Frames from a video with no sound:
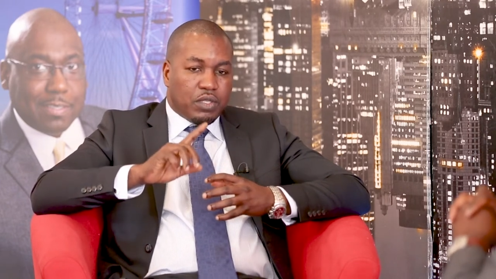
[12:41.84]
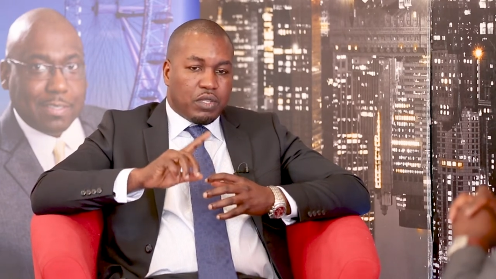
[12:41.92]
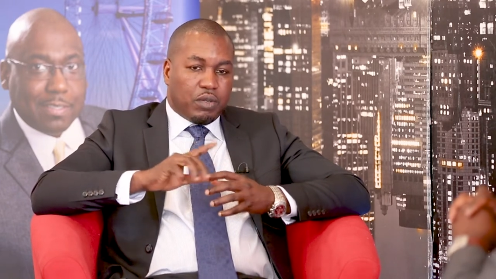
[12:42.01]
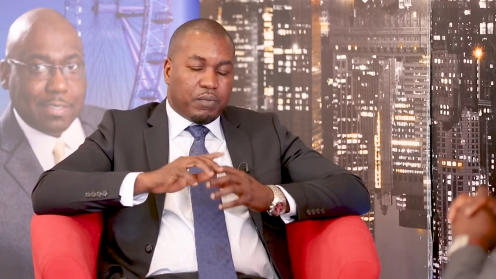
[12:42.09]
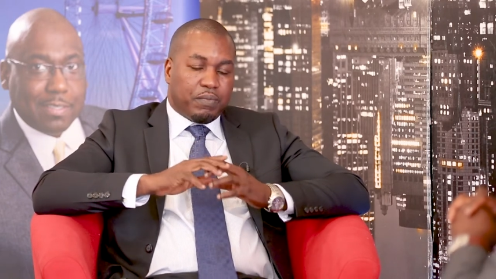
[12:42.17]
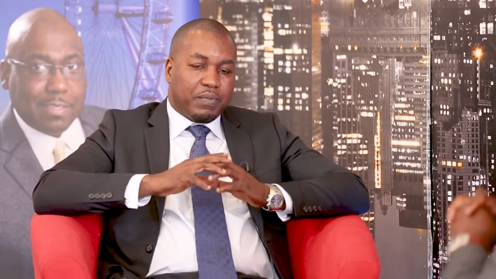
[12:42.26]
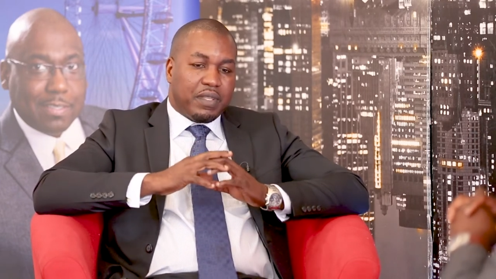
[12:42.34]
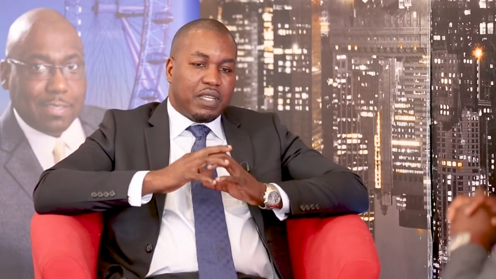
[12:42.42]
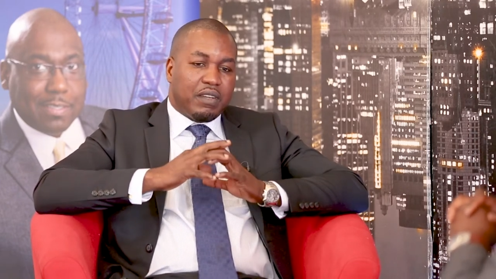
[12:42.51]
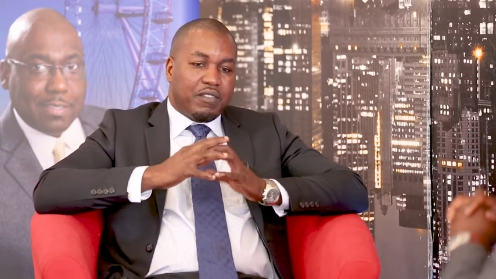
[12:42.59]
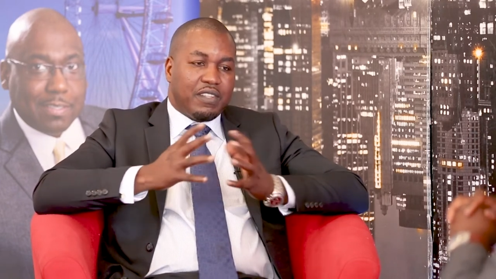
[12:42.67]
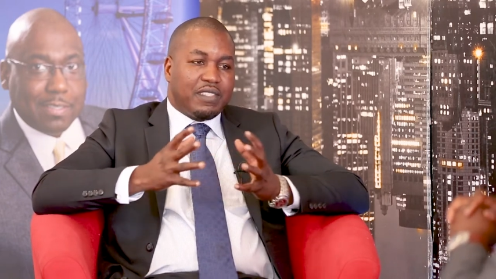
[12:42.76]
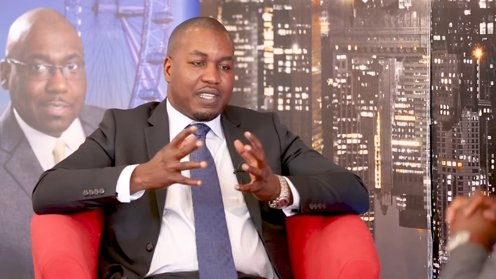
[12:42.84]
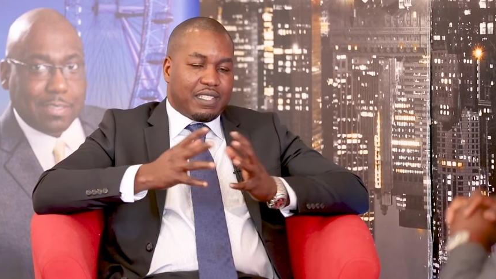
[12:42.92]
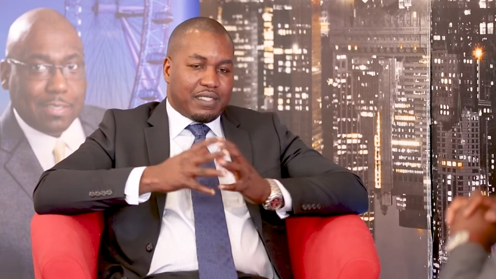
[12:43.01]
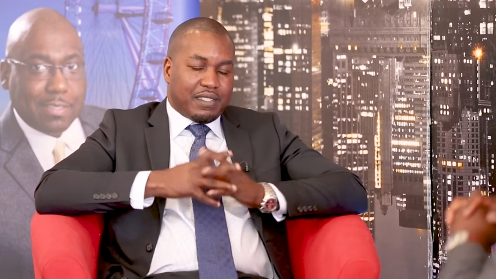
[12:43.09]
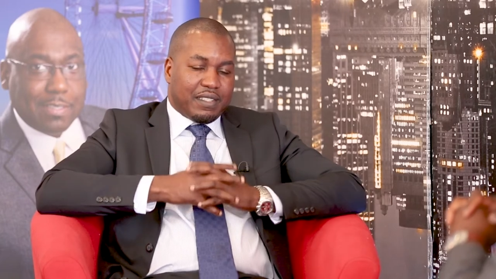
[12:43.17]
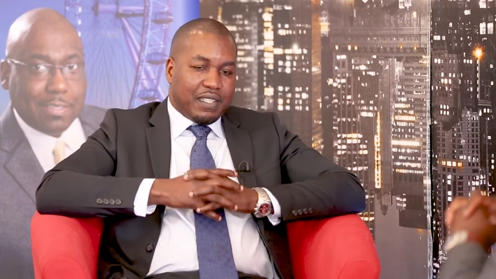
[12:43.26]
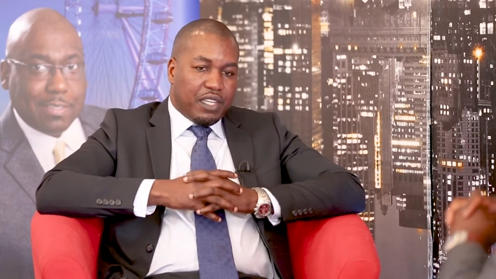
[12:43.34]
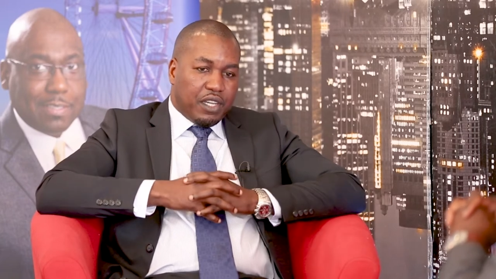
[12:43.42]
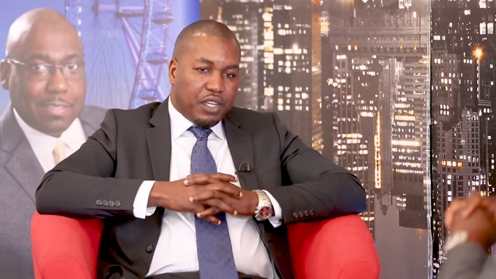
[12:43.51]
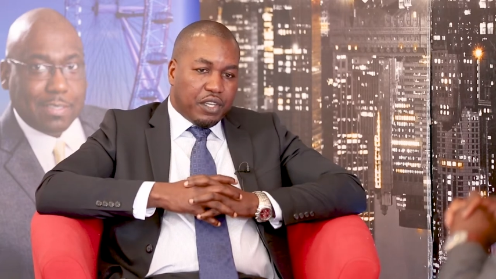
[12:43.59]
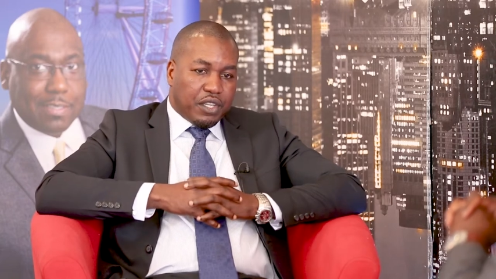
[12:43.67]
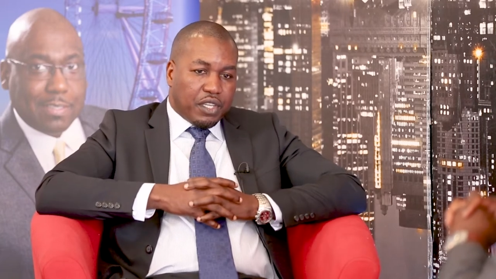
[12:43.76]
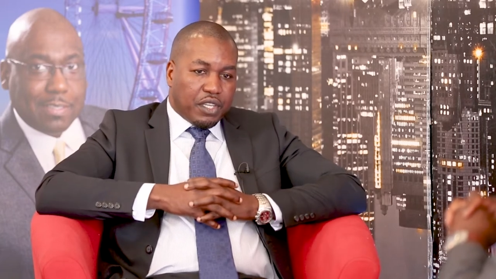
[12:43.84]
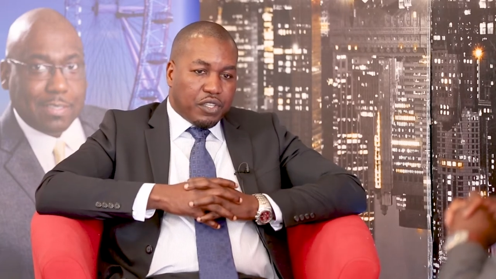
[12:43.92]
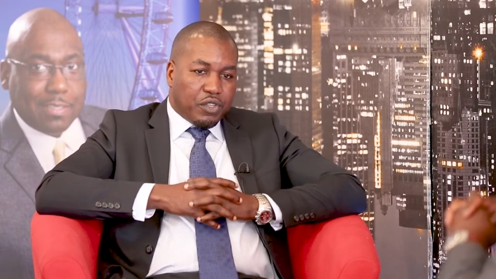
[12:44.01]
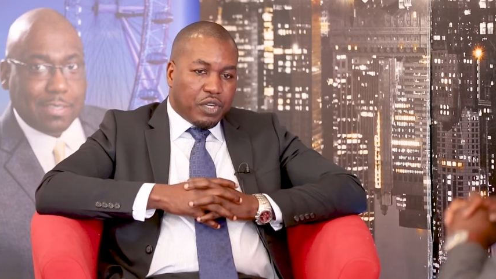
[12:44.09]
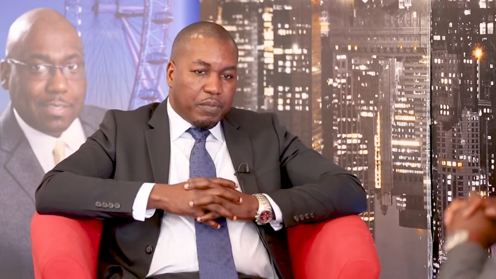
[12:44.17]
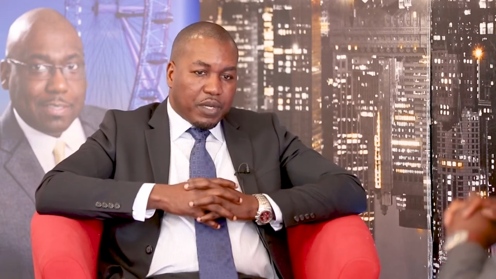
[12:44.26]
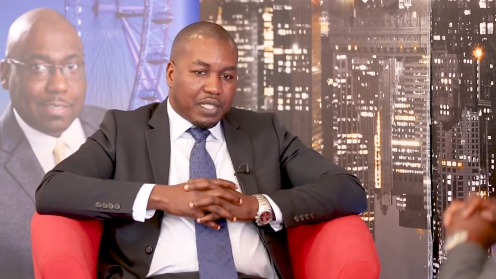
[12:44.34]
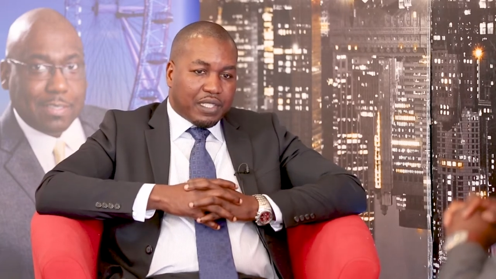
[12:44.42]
Speaker 1: So, for instance, you deport